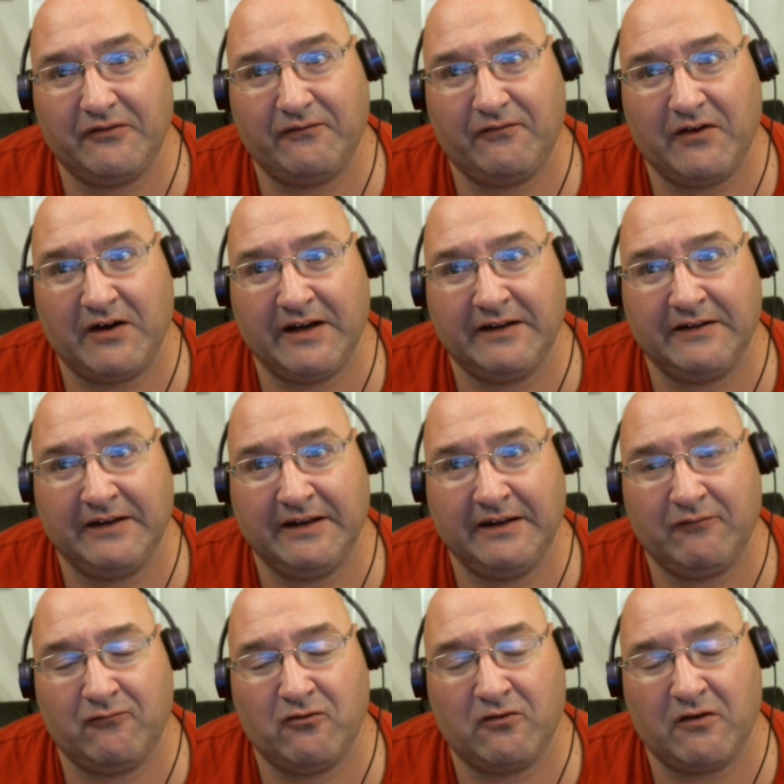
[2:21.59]
finally
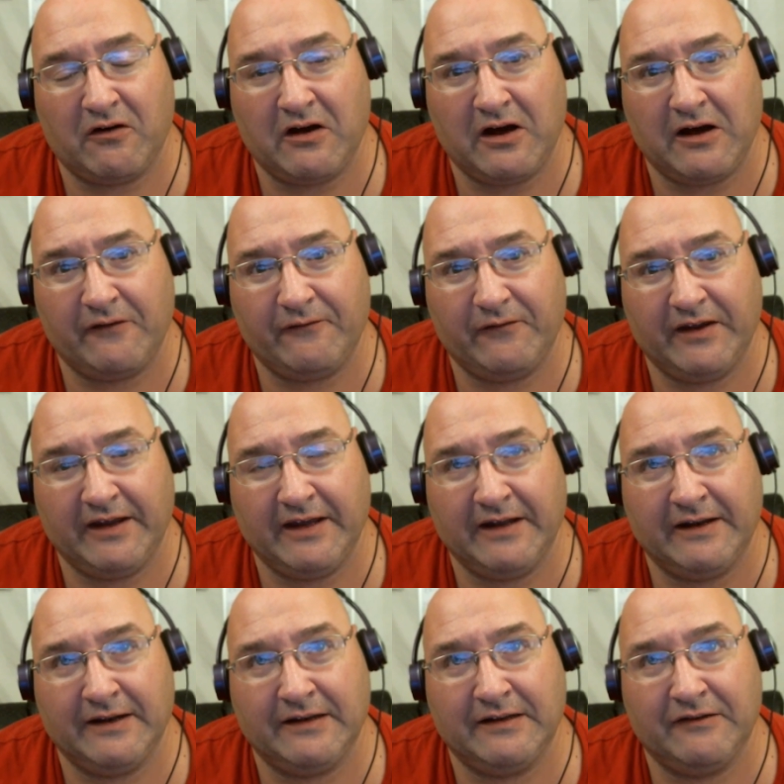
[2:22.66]
wore off
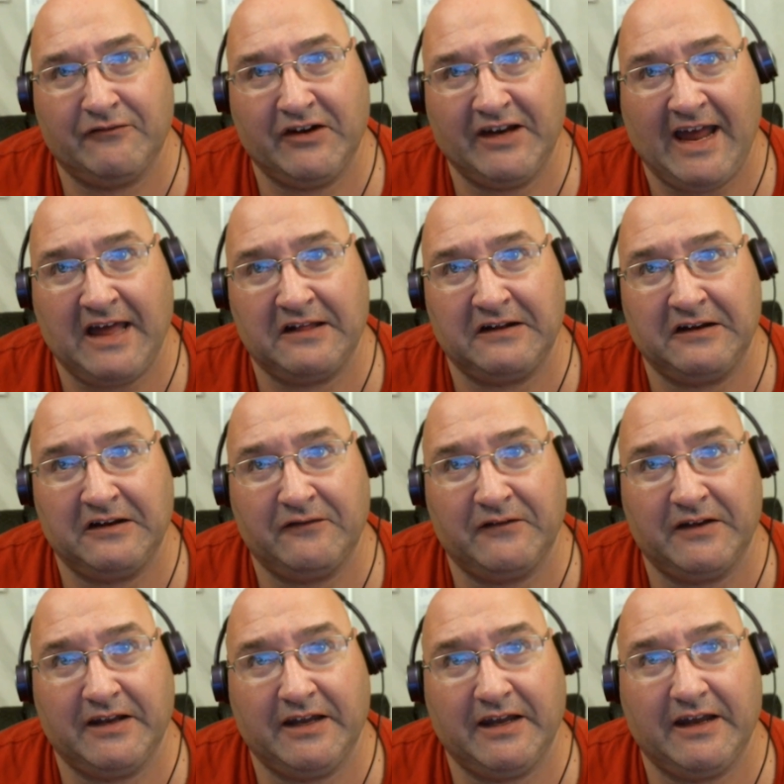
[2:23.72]
and the reality of
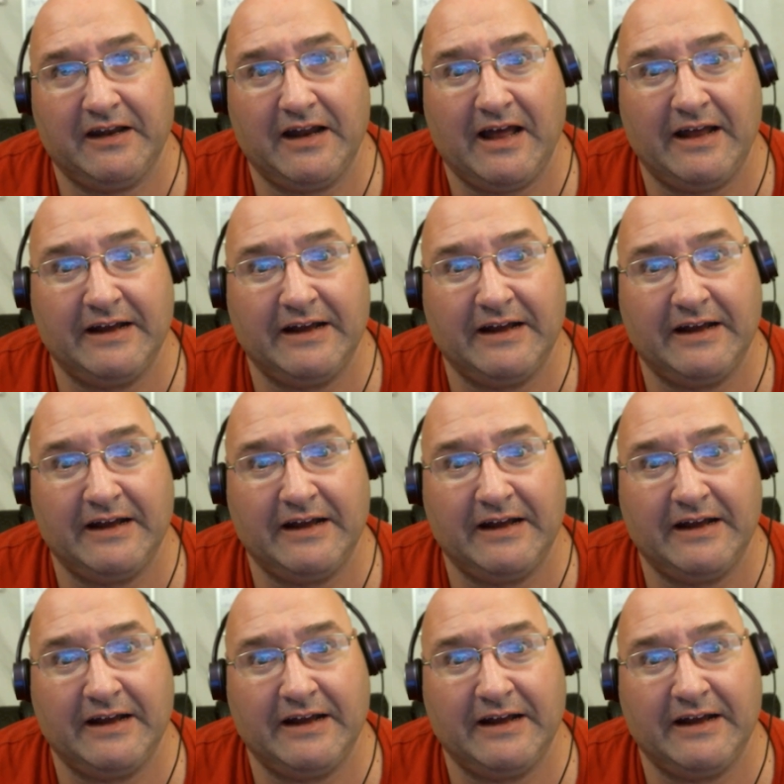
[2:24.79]
it hit, I